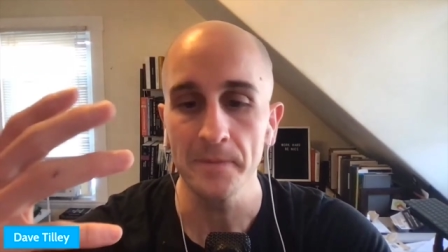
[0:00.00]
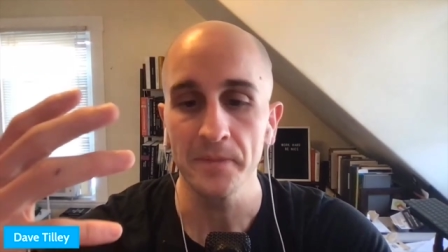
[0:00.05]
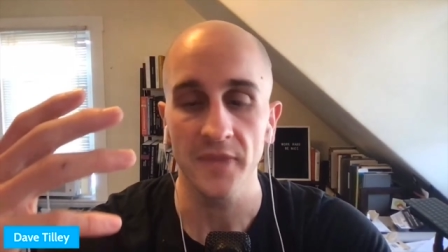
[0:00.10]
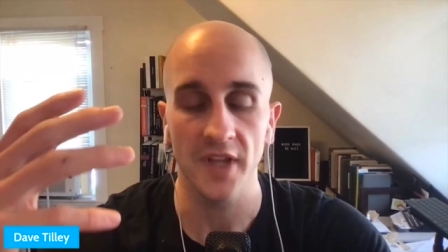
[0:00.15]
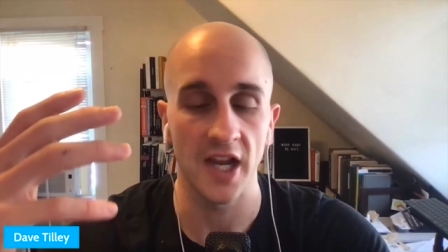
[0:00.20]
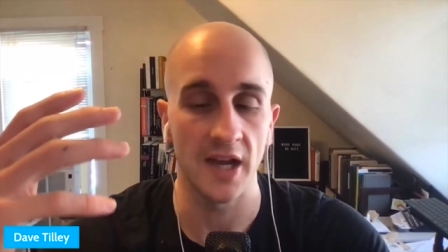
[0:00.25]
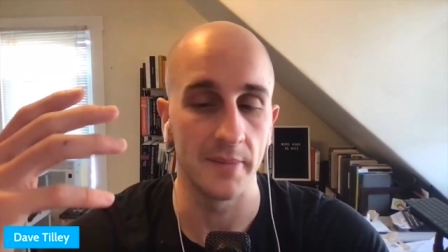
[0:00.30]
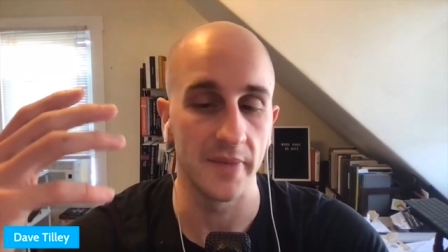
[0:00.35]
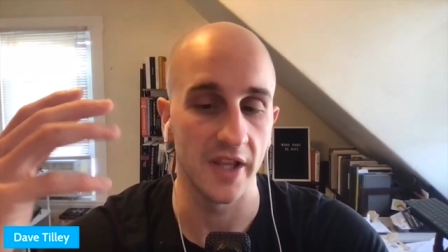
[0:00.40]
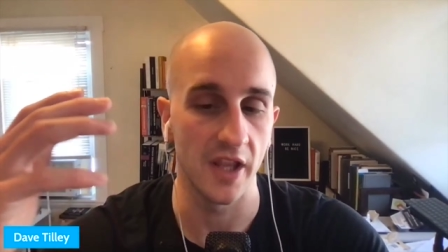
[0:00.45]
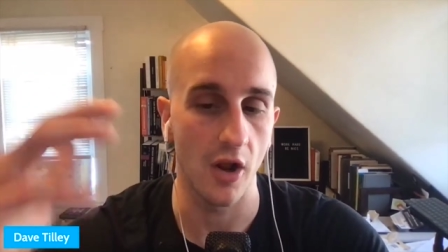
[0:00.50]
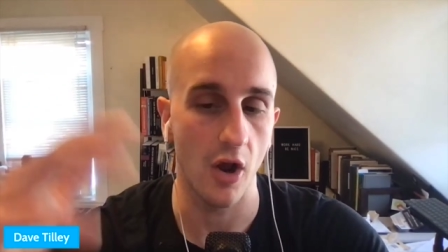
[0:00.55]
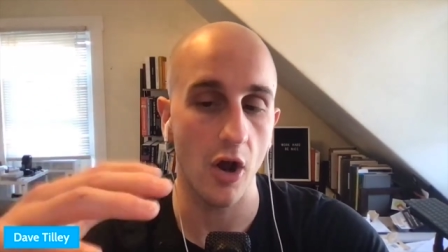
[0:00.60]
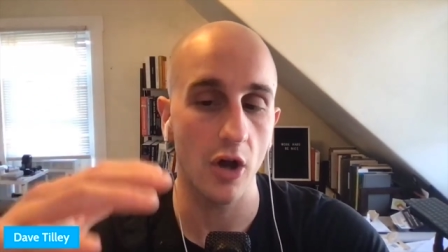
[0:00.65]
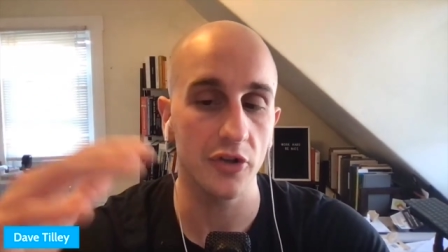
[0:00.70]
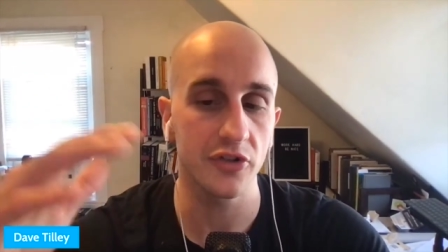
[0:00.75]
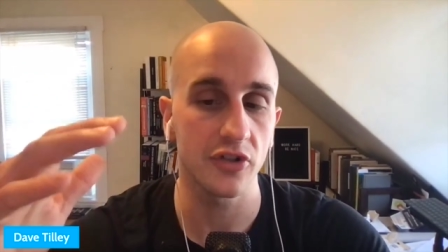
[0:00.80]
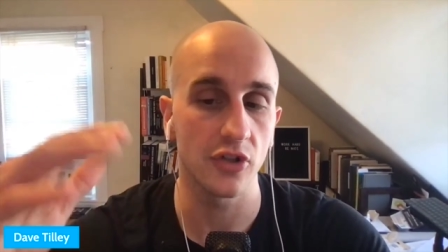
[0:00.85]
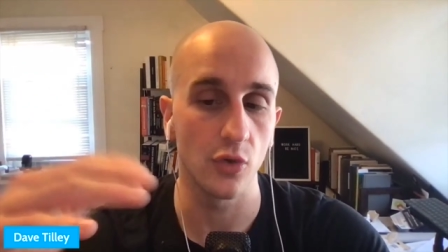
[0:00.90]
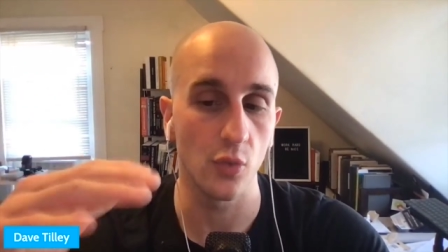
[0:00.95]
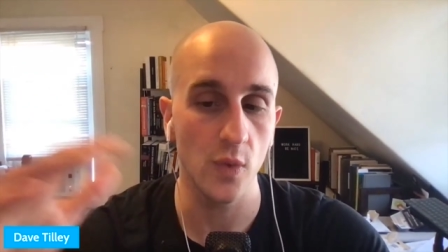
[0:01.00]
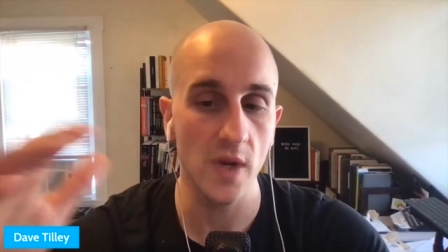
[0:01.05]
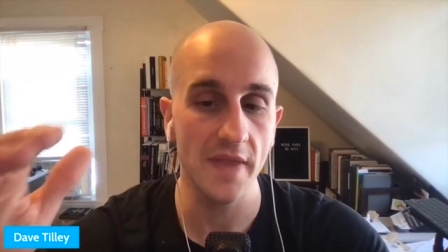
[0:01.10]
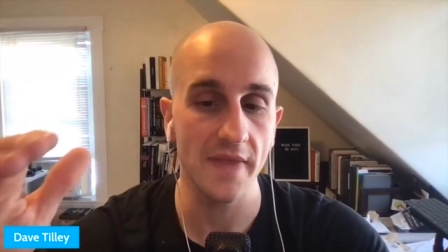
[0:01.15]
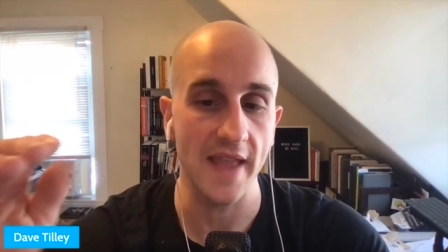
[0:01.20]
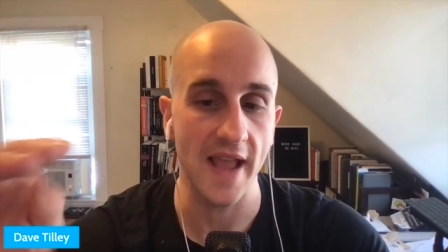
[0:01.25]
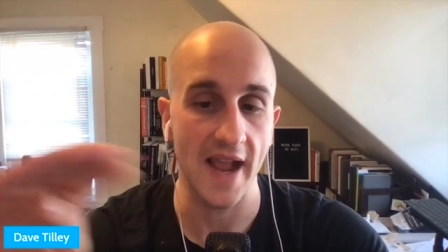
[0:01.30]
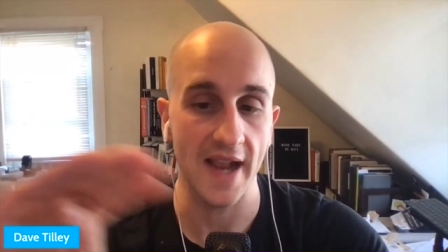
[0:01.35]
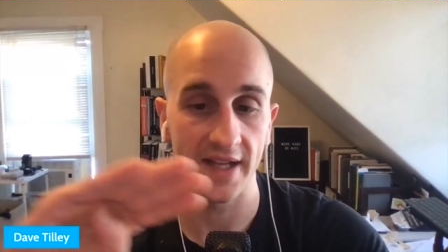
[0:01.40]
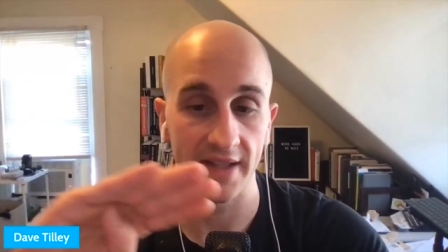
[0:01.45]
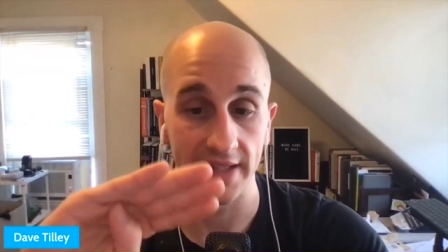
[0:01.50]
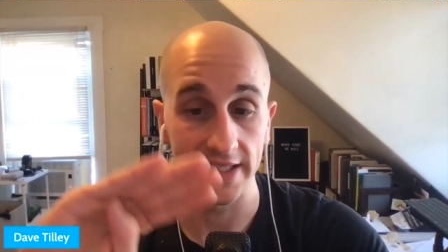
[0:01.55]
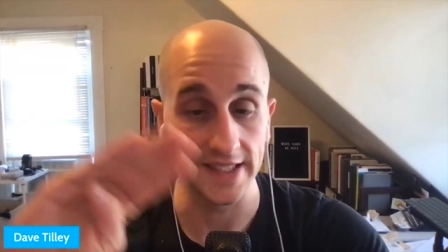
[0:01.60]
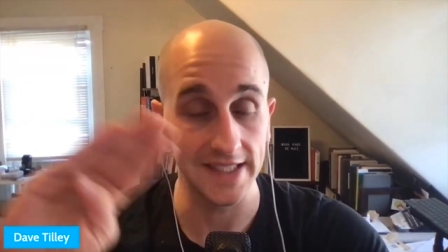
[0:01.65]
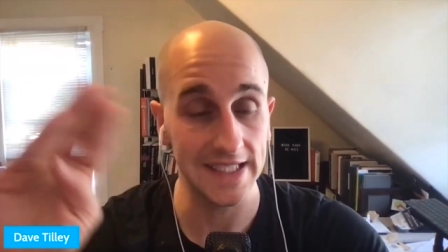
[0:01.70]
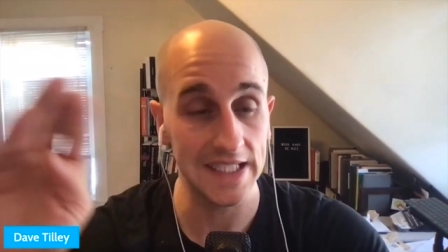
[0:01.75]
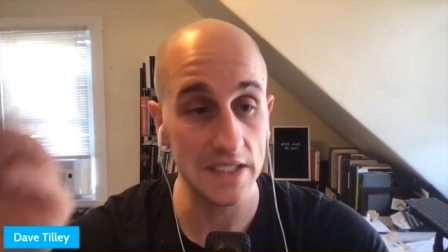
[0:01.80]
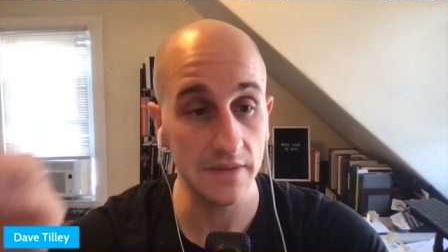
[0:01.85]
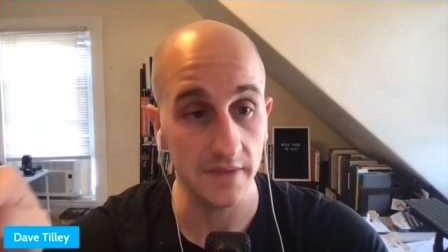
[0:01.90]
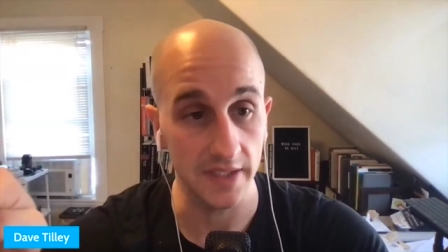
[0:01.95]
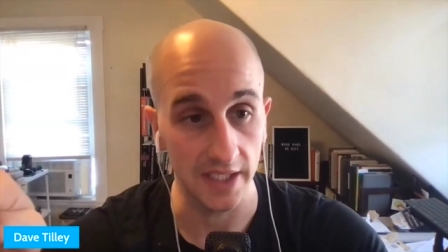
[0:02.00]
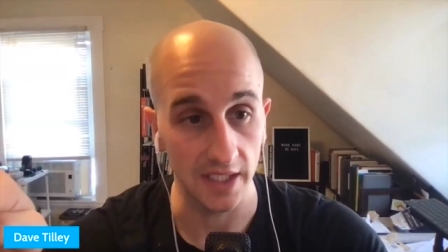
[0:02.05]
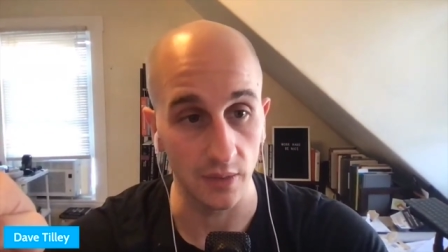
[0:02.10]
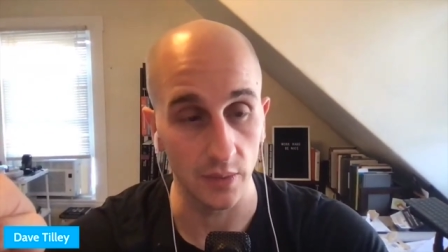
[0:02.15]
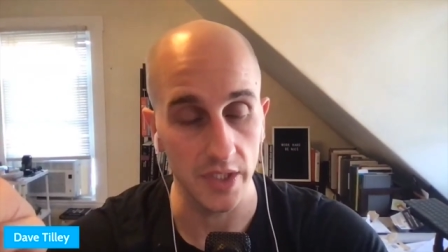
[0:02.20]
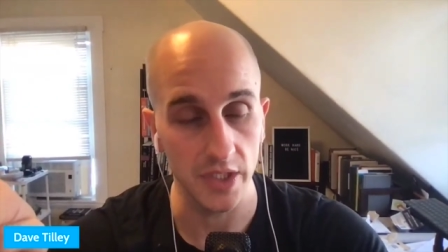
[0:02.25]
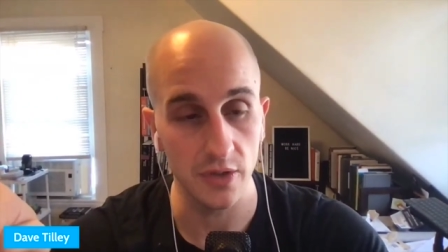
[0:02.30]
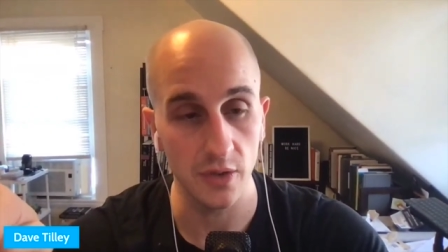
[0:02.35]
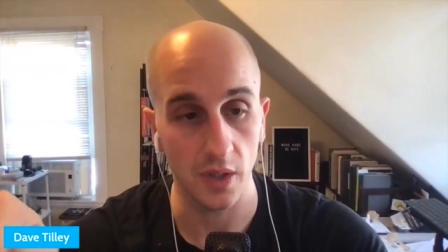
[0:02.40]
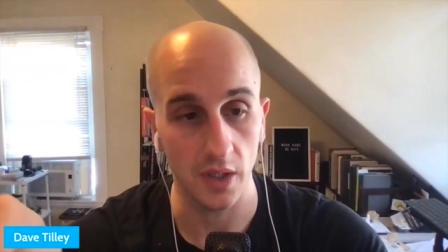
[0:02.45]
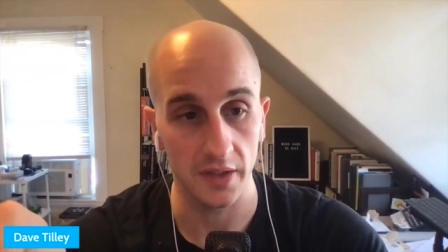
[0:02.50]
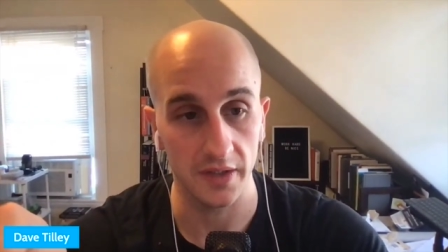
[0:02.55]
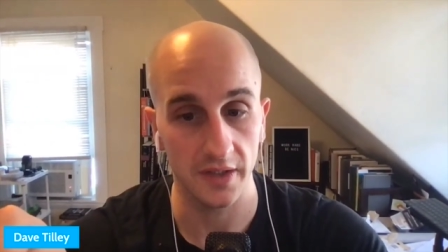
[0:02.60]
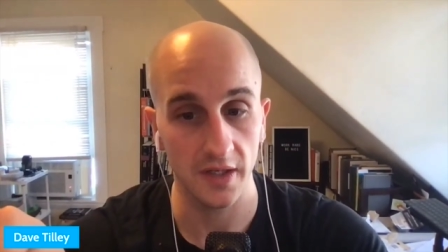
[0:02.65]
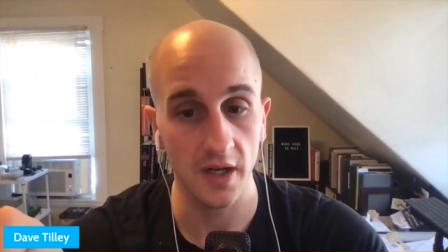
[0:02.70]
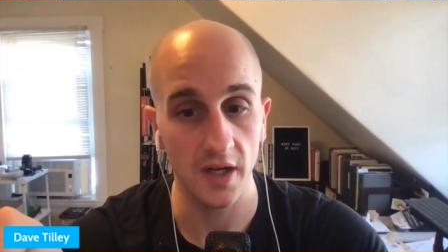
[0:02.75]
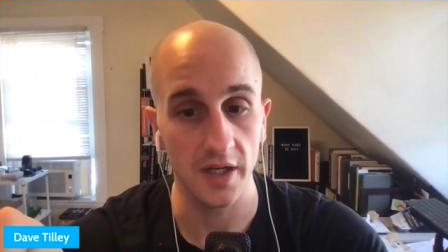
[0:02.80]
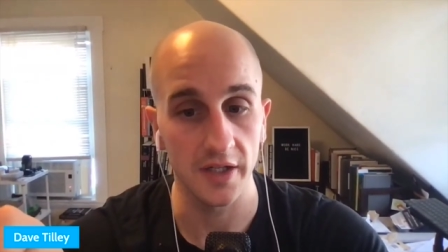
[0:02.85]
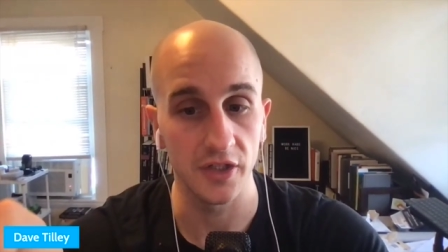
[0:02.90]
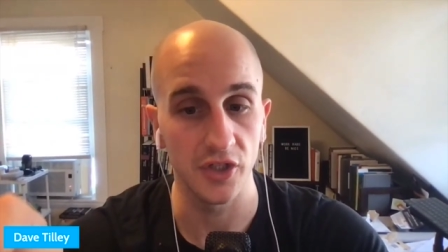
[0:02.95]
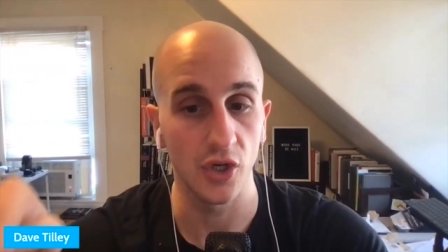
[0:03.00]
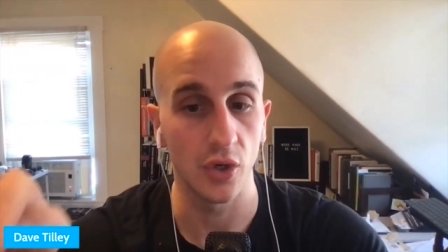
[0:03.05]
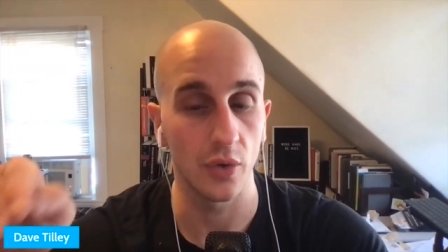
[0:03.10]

And then also with that in the evening, when you are done,